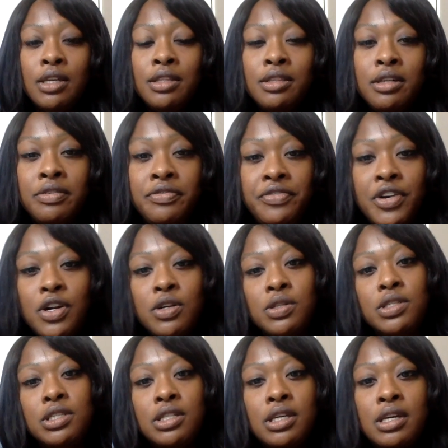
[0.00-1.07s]
The
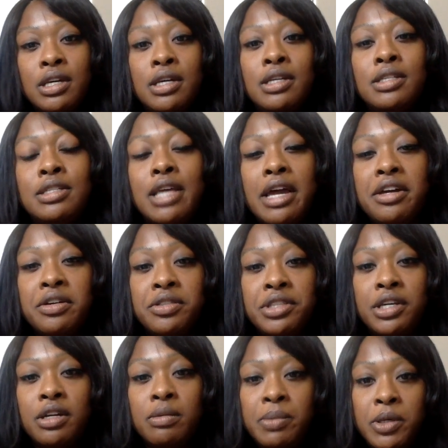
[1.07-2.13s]
first
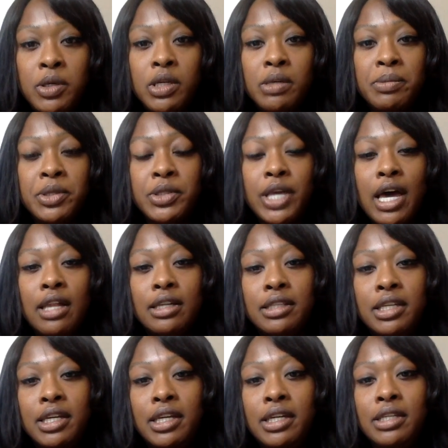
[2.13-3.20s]
psychotherapeutic
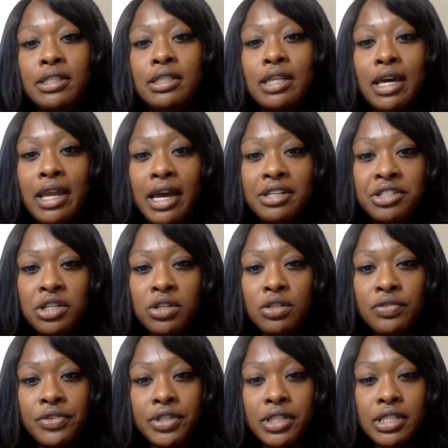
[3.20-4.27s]
modality that I chose
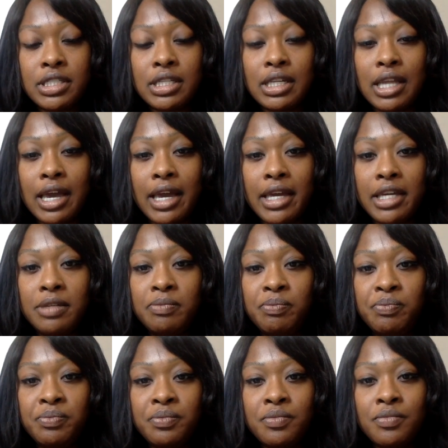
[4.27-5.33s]
for this client
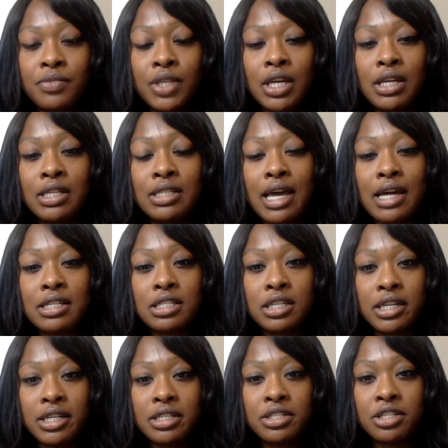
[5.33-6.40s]
is
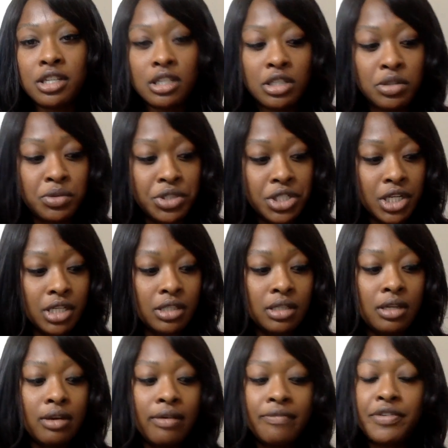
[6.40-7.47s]
actually a solution
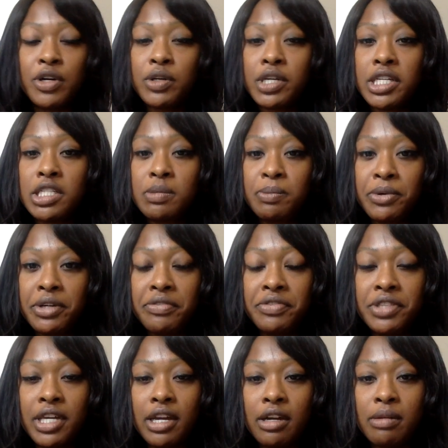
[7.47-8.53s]
focused brief
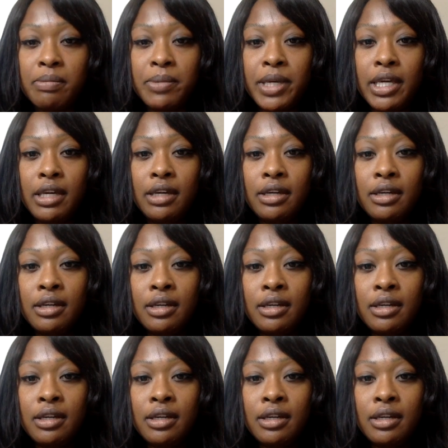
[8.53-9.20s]
therapy.